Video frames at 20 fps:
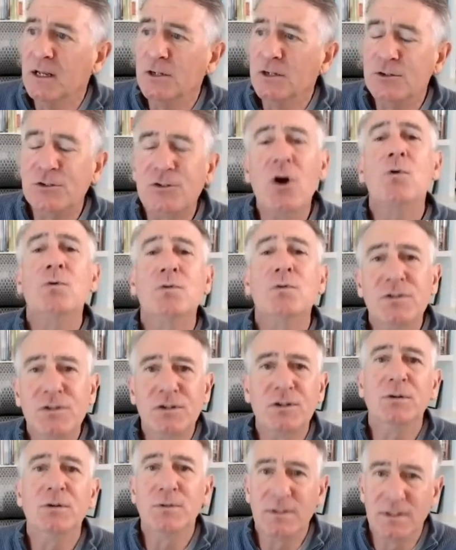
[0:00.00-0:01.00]
Don't
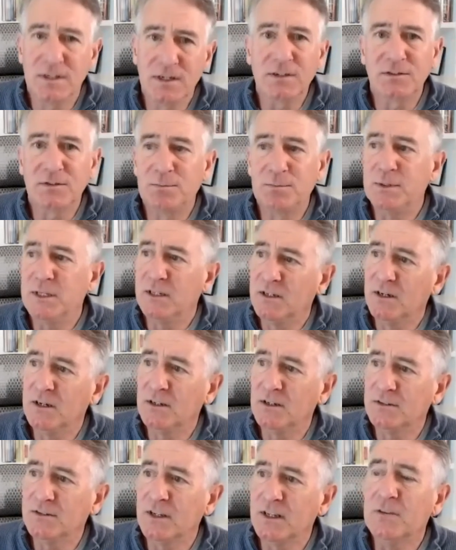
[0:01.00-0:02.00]
do this
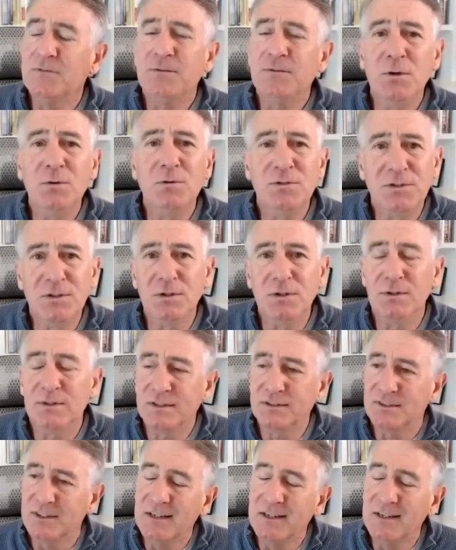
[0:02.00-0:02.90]
because if you do this,